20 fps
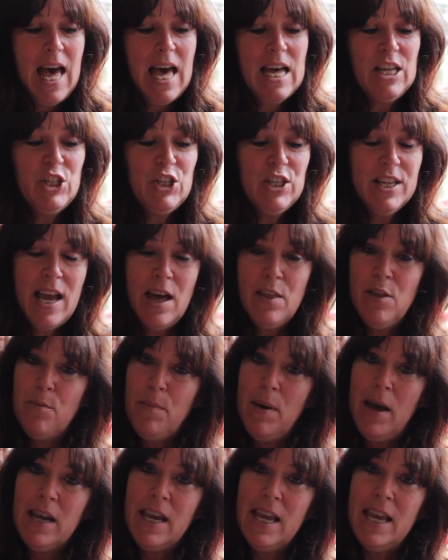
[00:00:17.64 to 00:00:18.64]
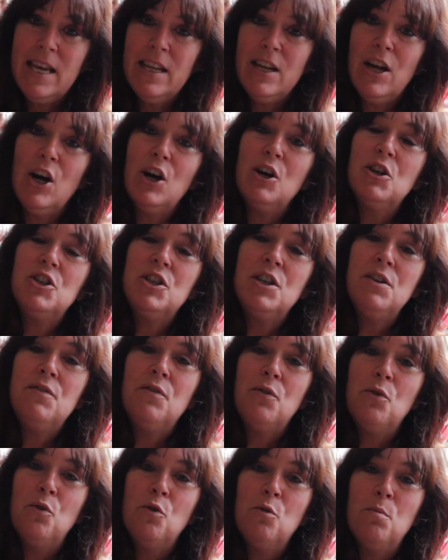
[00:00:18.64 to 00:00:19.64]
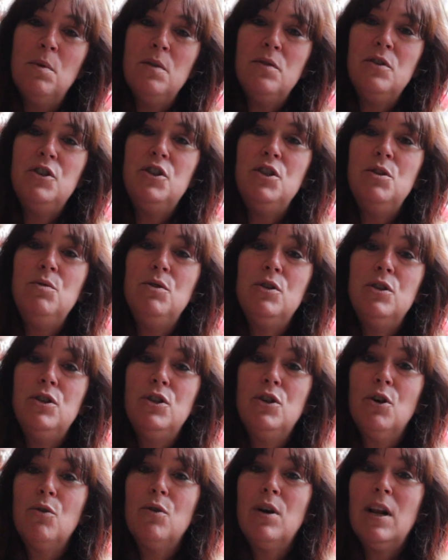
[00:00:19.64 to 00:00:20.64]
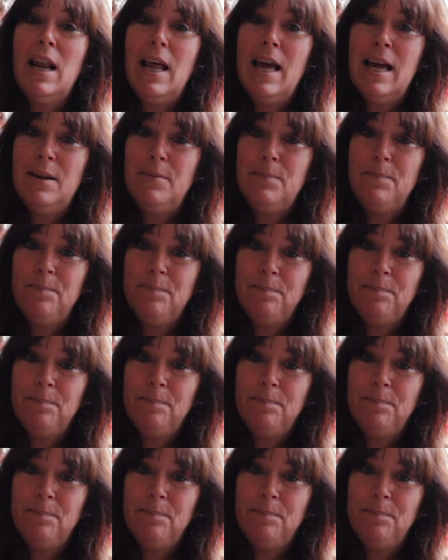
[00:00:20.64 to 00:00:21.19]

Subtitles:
And together Peggy and Archie form the Do Good Dog Clan.